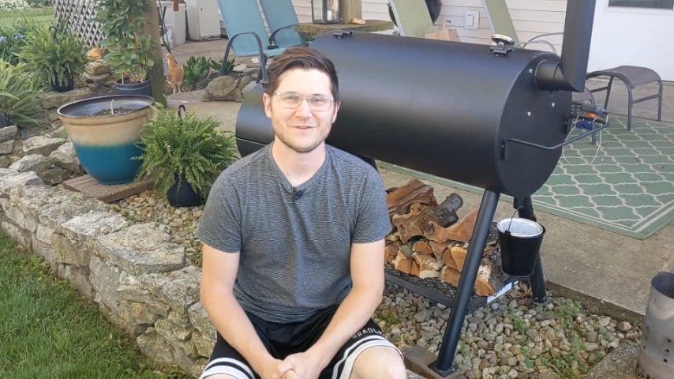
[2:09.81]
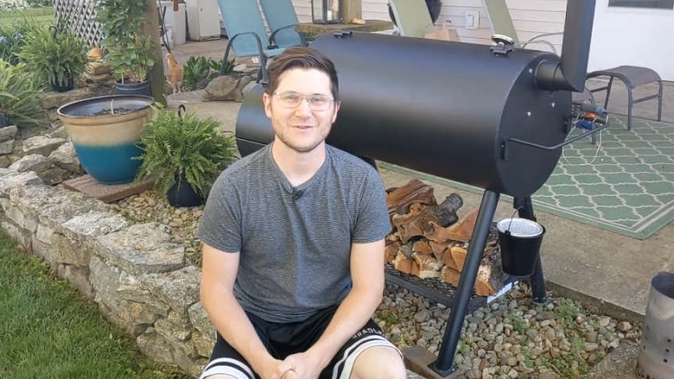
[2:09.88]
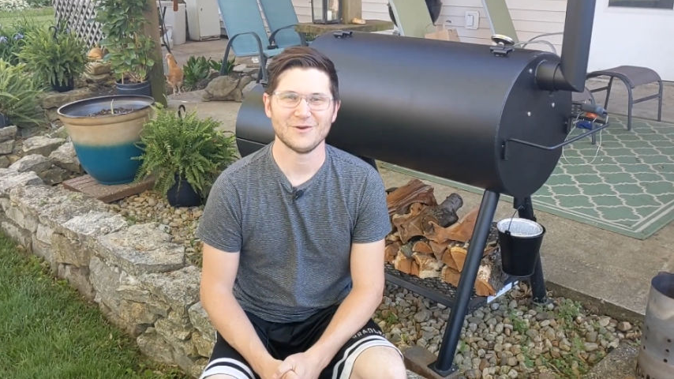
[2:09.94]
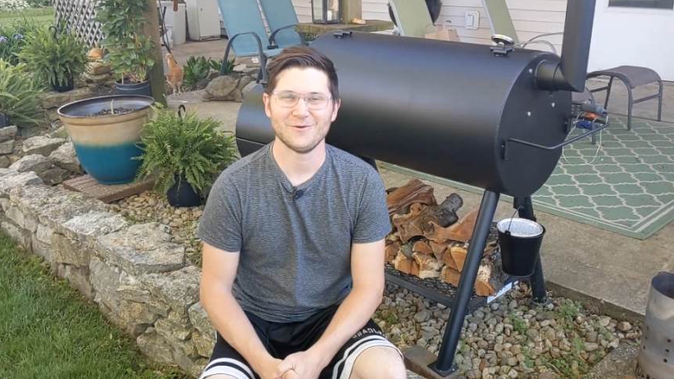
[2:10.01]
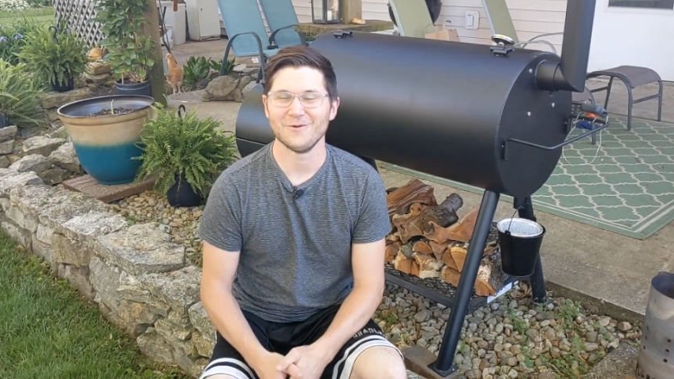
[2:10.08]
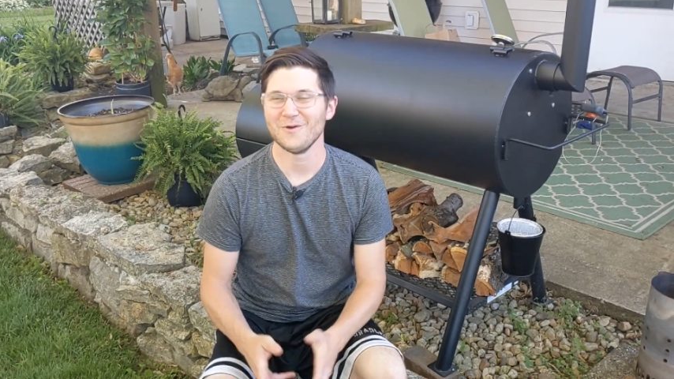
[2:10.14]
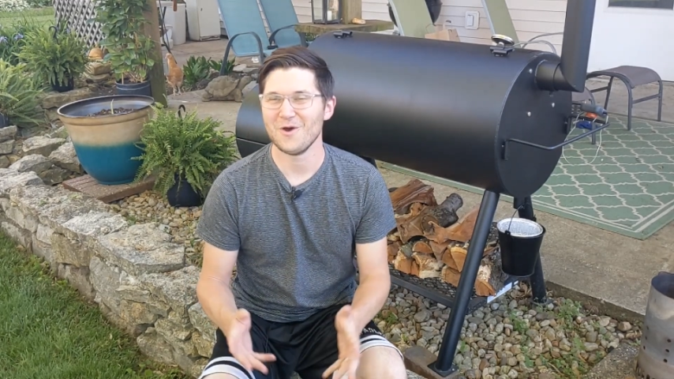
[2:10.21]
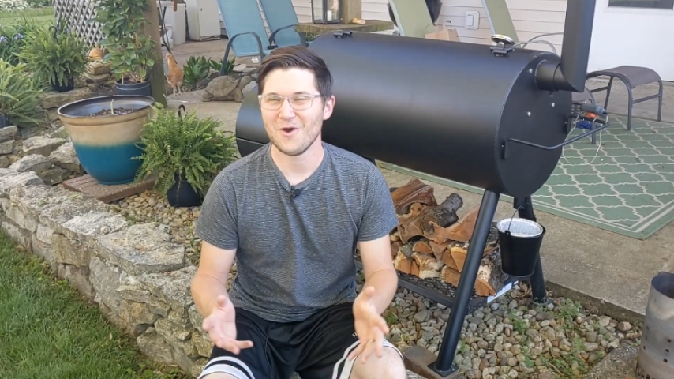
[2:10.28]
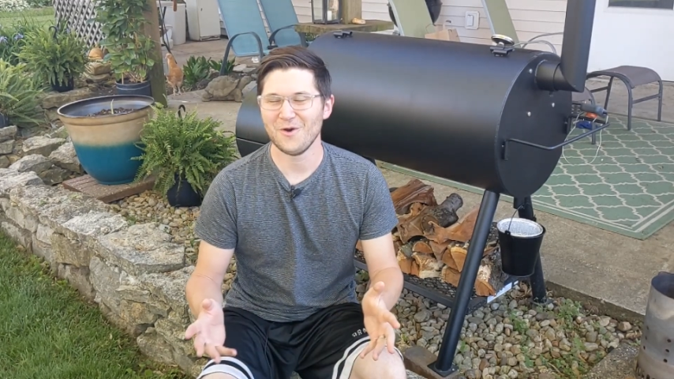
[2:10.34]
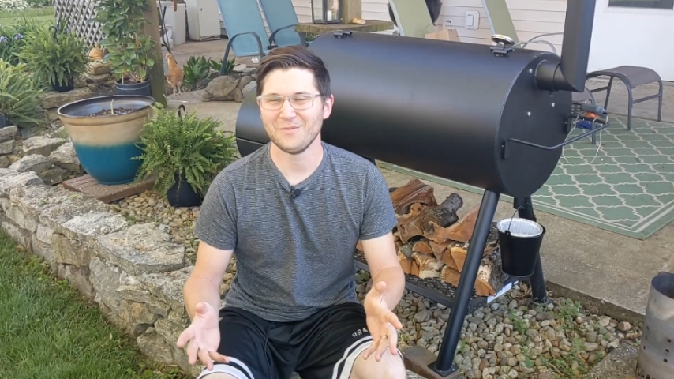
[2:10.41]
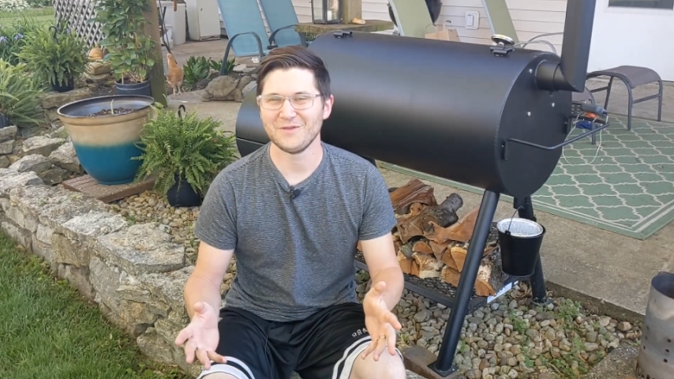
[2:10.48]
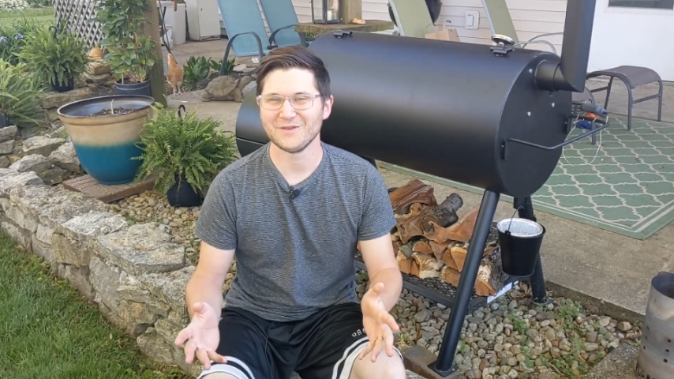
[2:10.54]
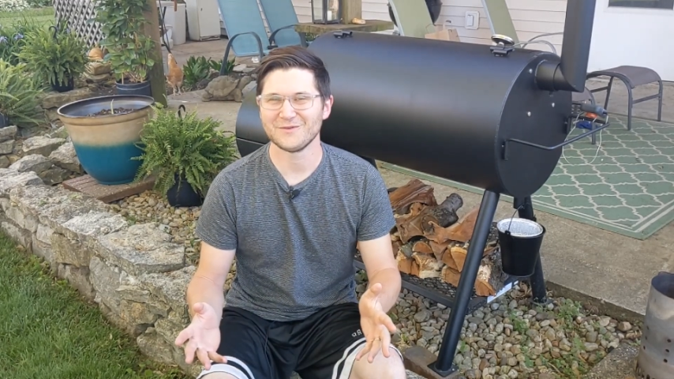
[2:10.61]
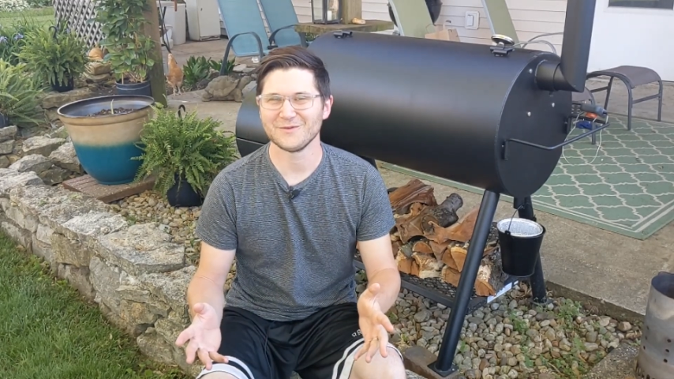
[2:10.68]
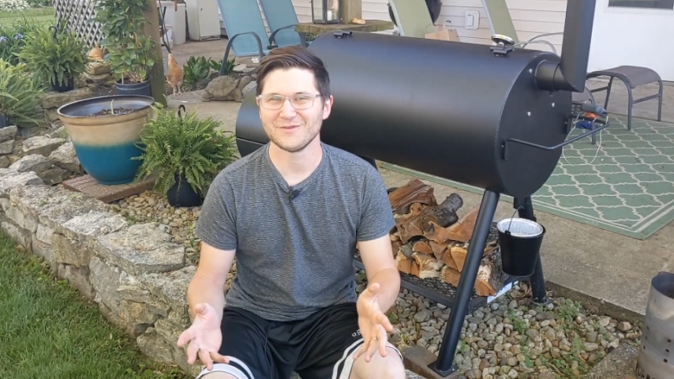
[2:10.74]
So hope
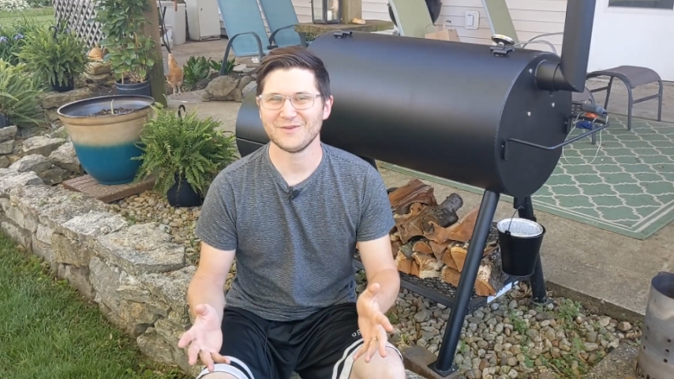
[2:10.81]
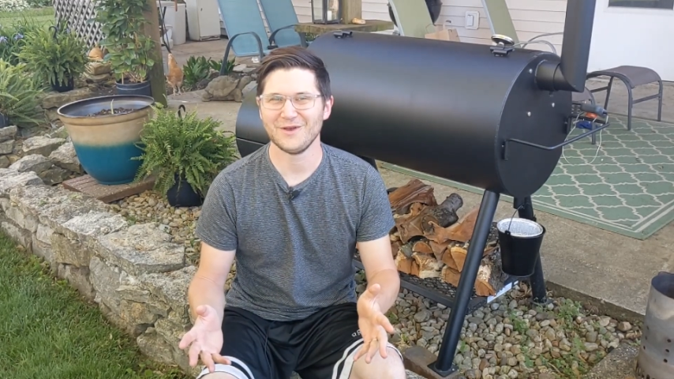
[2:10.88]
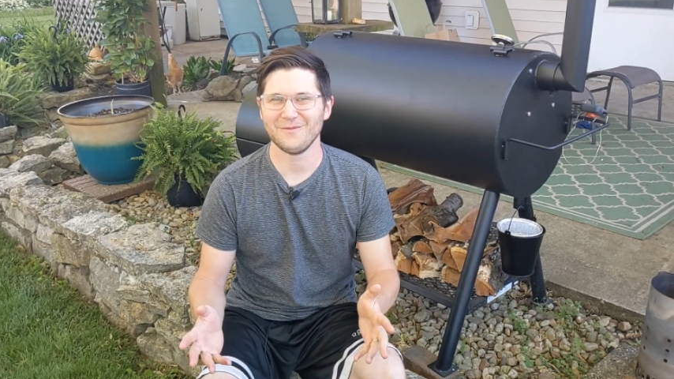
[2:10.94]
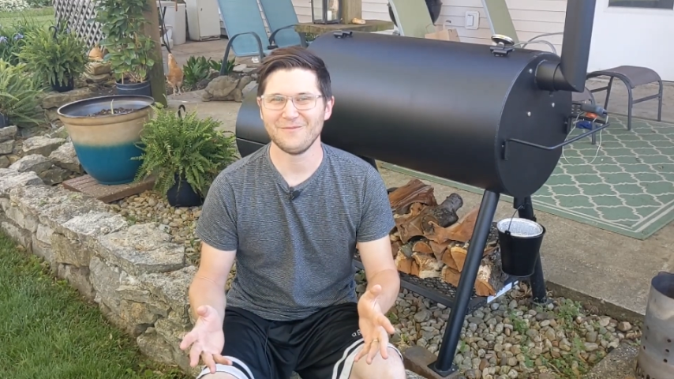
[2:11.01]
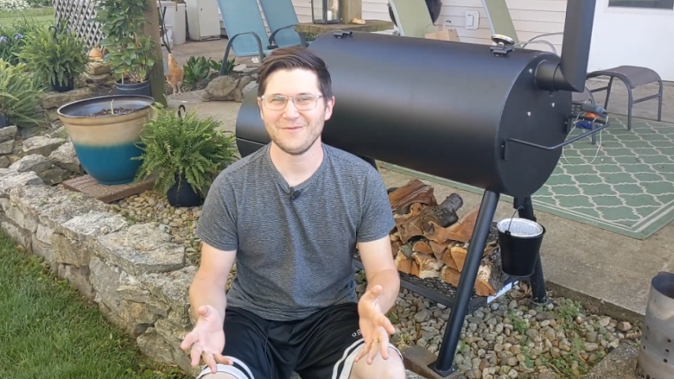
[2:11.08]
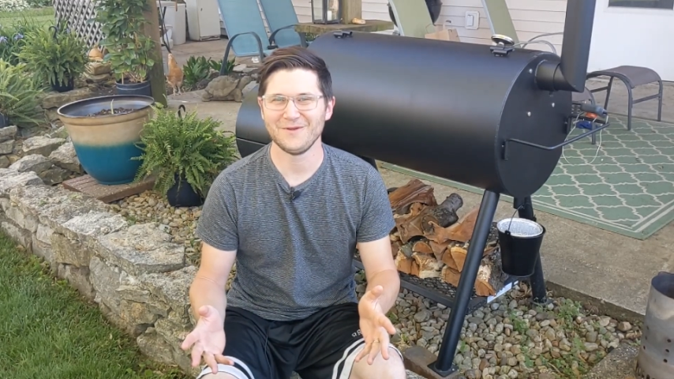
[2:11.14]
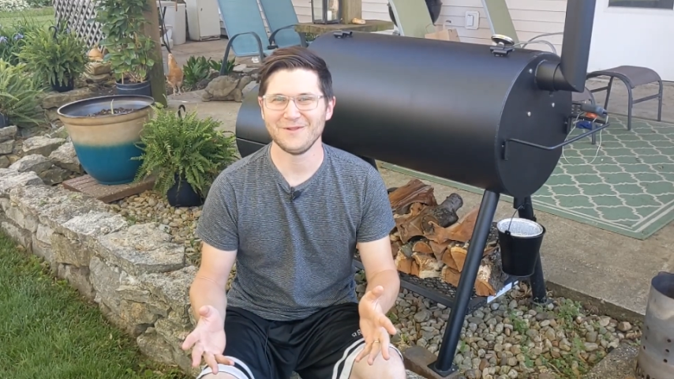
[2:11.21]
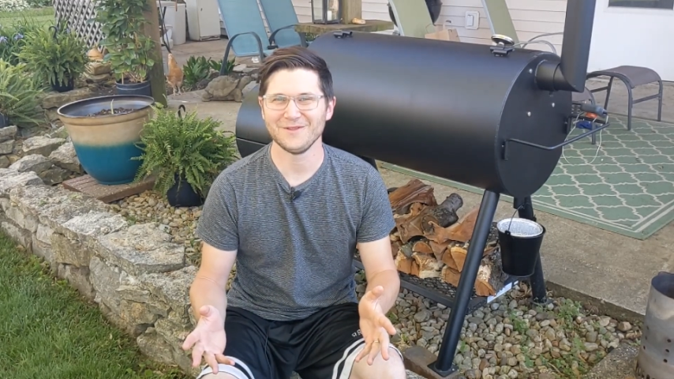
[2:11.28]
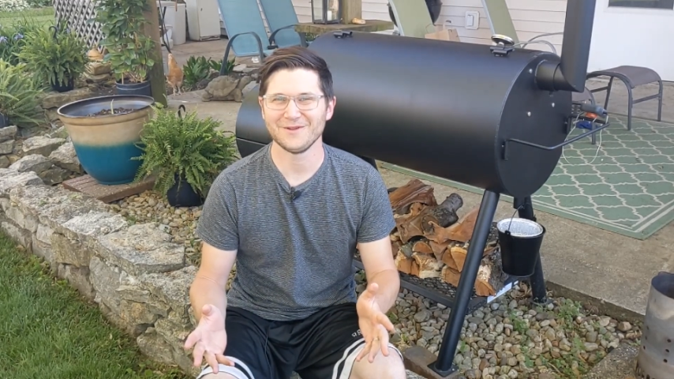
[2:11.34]
this was helpful,